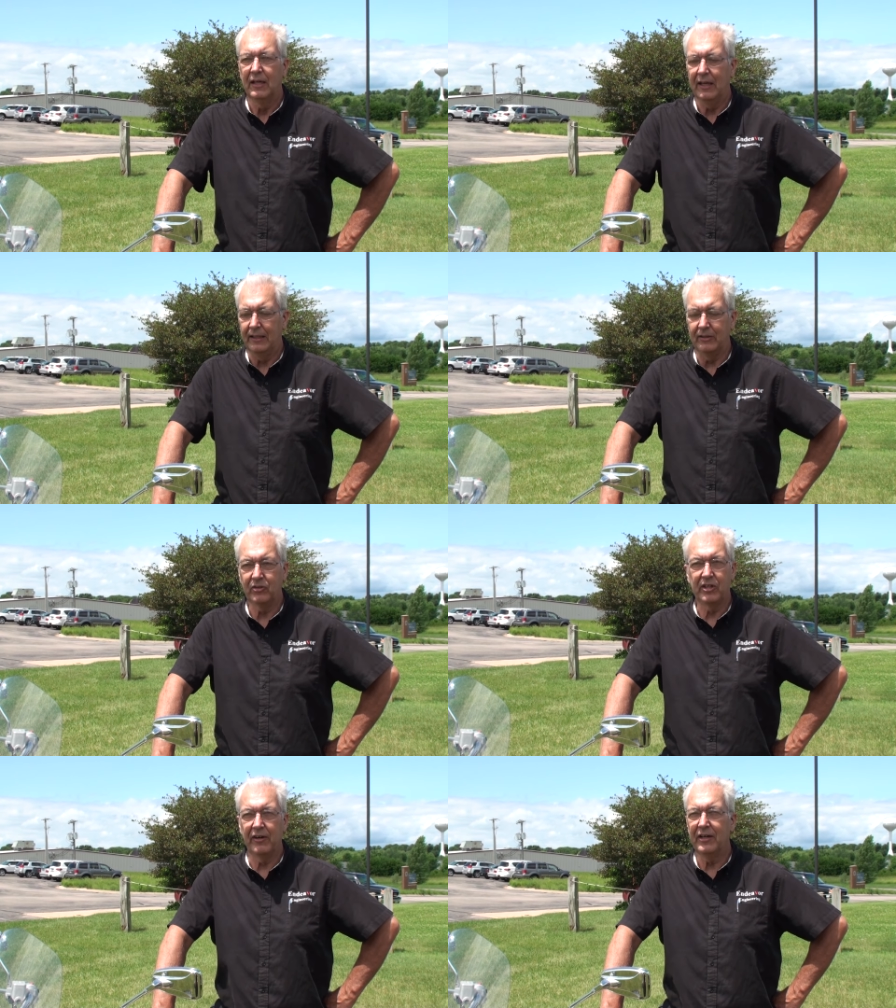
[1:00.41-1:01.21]
Uh, the
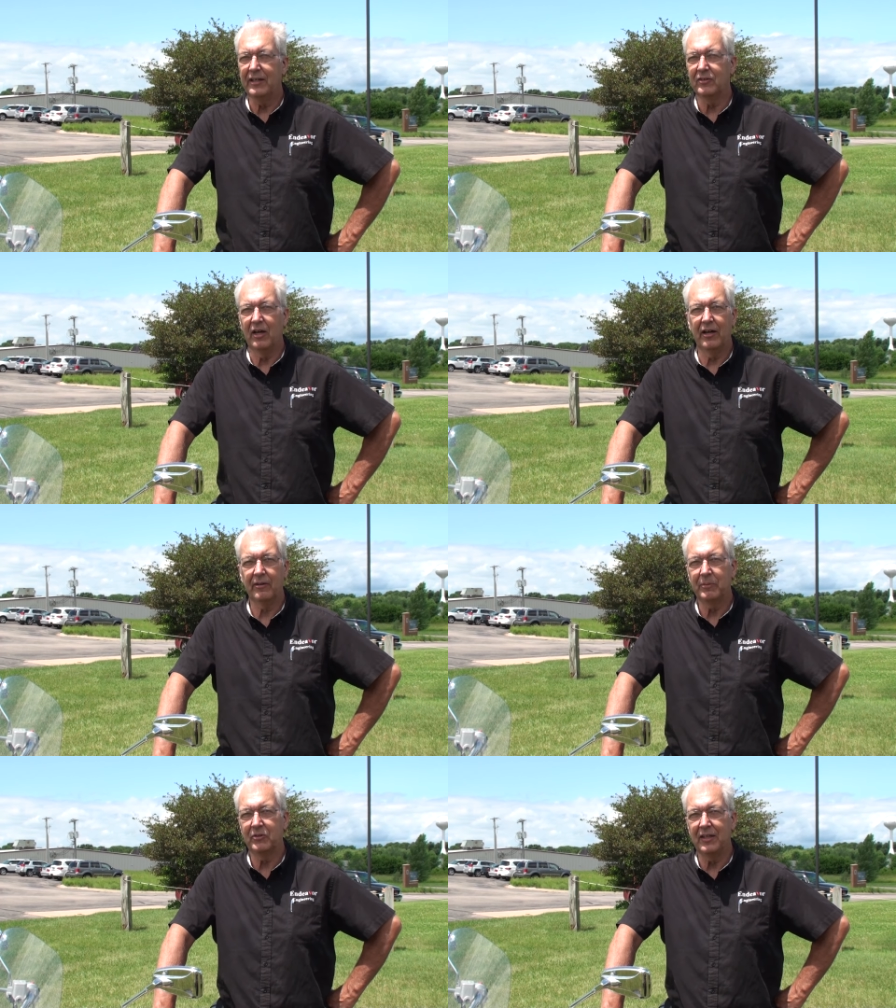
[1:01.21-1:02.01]
steering is
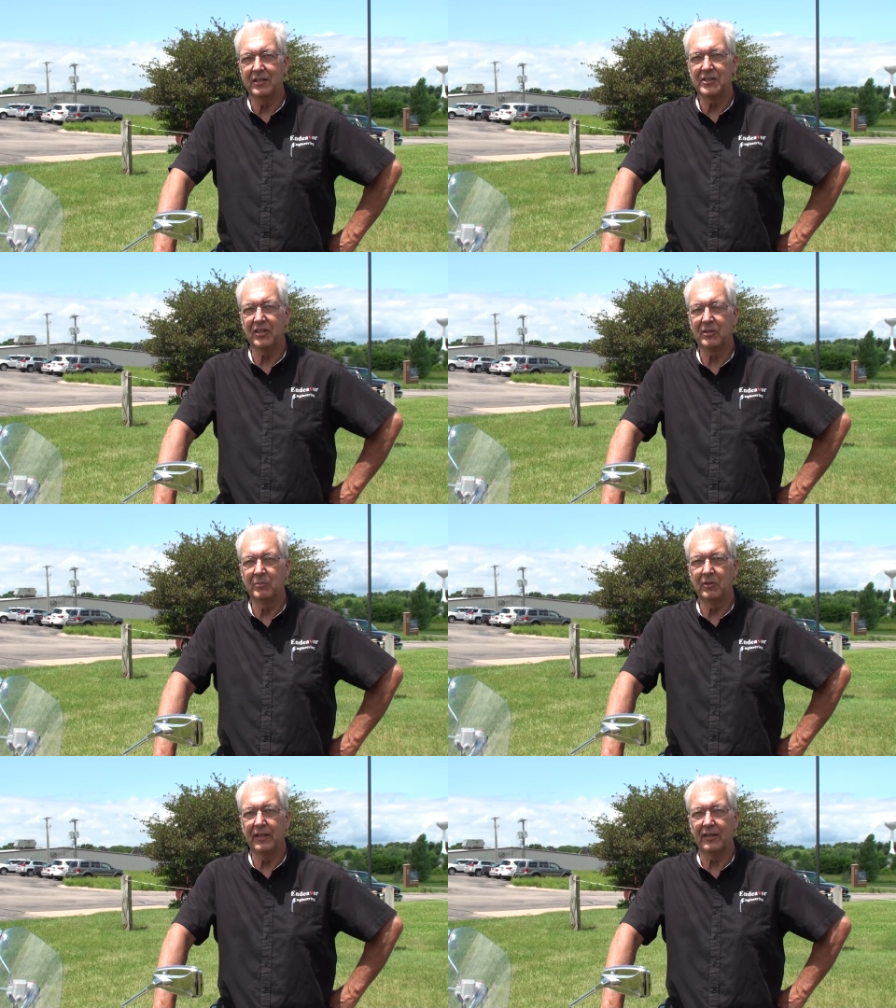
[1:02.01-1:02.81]
100%
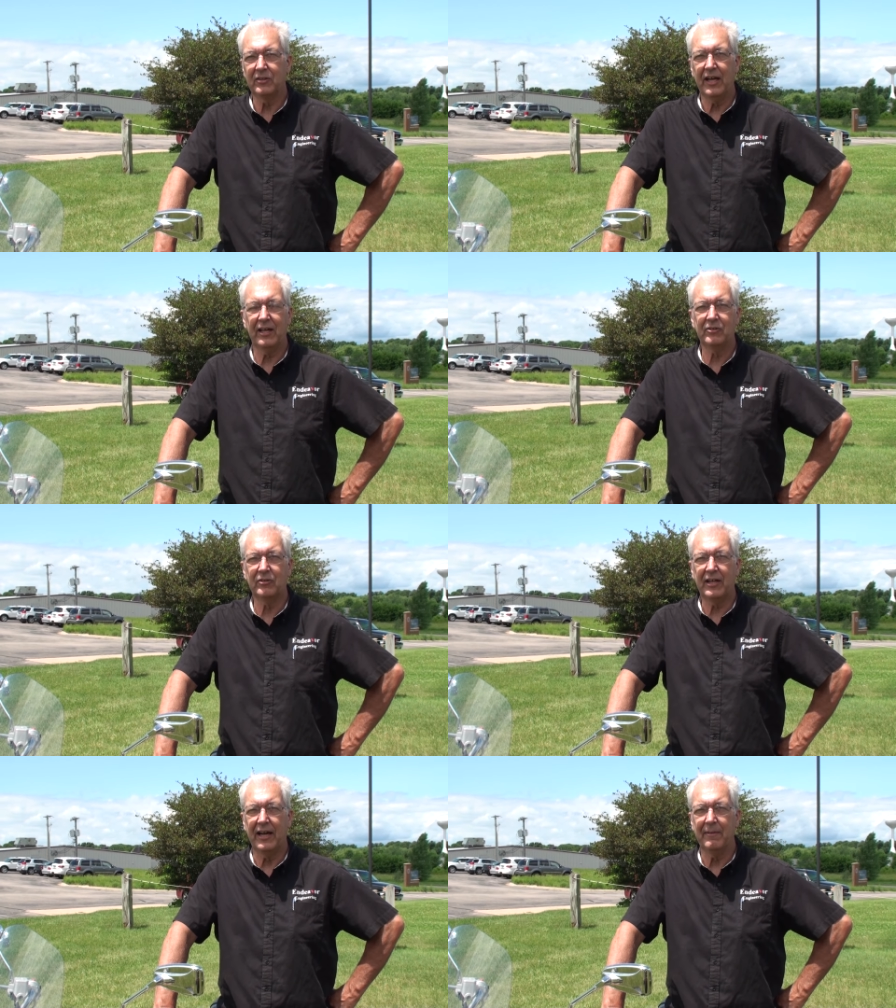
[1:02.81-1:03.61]
adjustable. That's
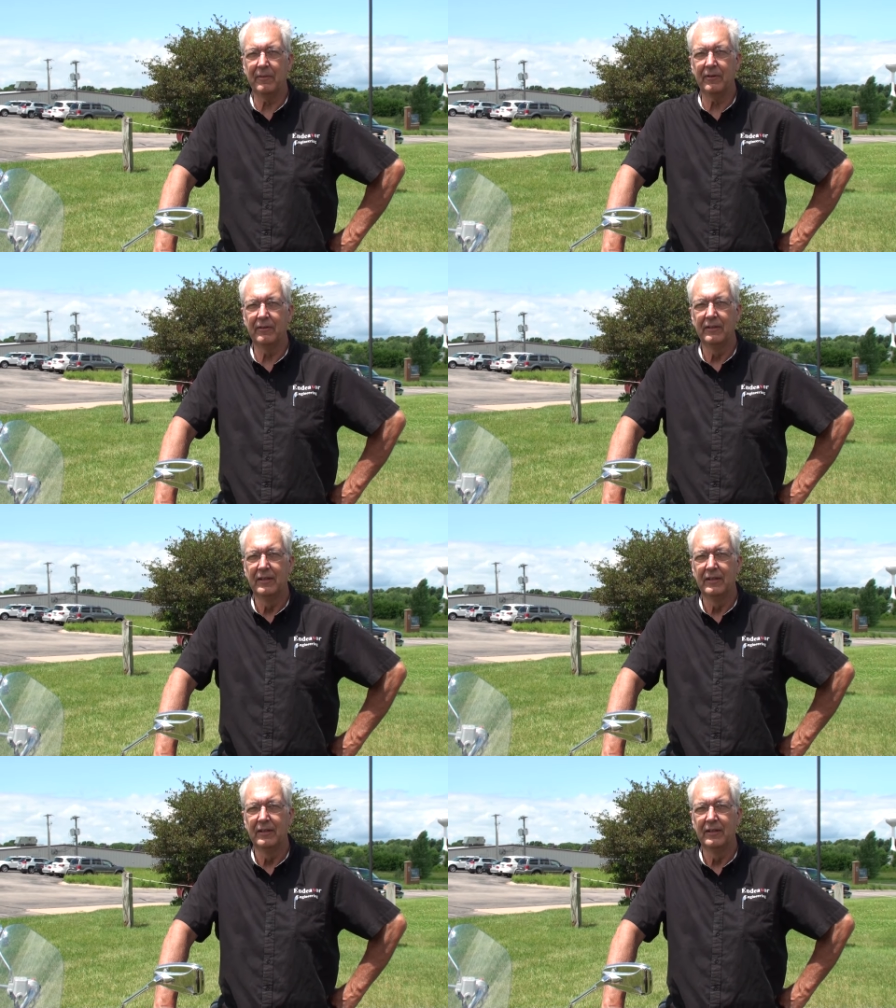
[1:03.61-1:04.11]
caster camber,